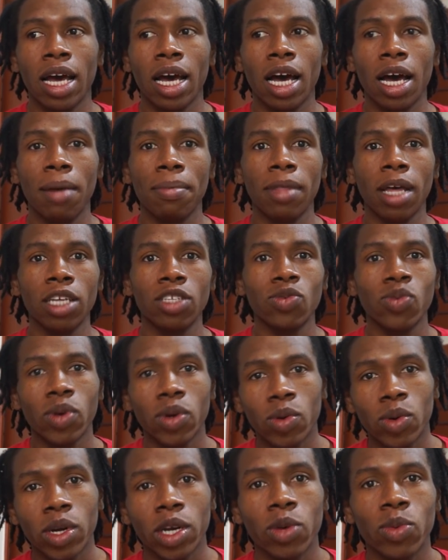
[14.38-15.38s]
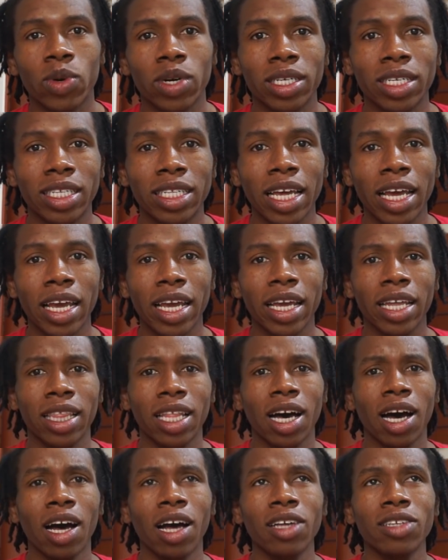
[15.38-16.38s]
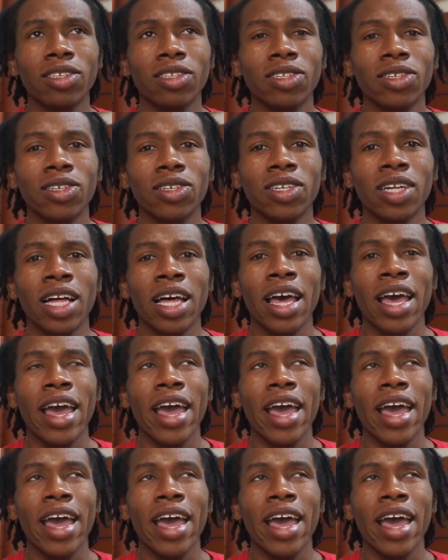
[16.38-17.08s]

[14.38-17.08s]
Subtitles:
That's where we were staying in the hostel.